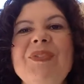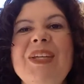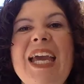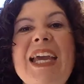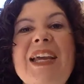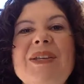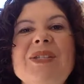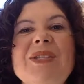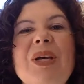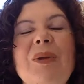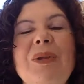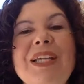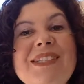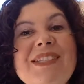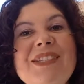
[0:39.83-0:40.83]
Okay, so
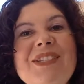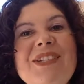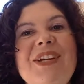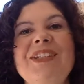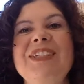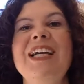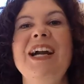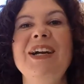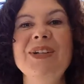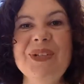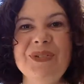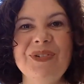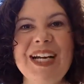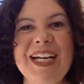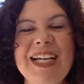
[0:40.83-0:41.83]
let's start. Are you
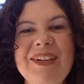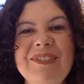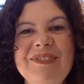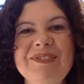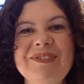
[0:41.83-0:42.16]
ready?